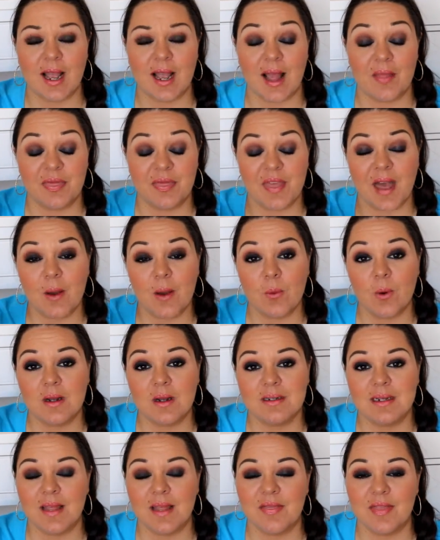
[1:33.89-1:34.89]
I had that
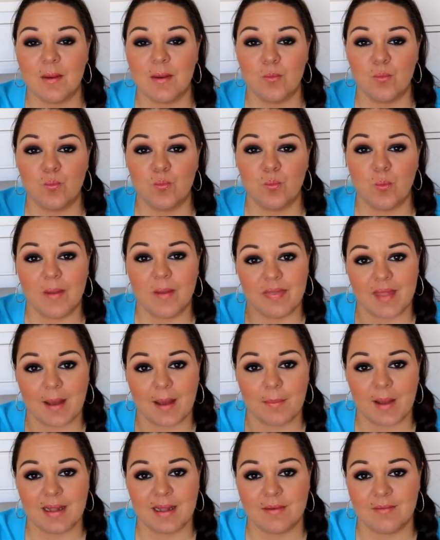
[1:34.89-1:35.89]
one, and then when
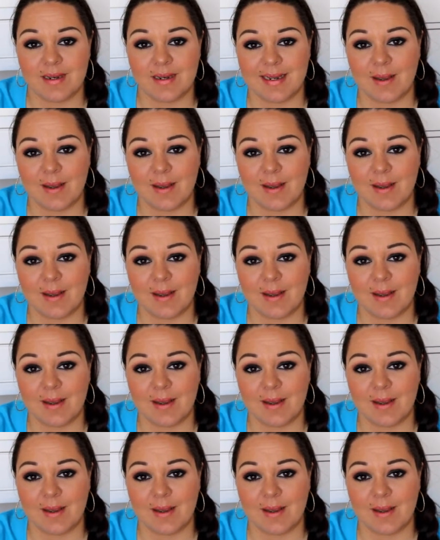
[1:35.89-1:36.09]
that palette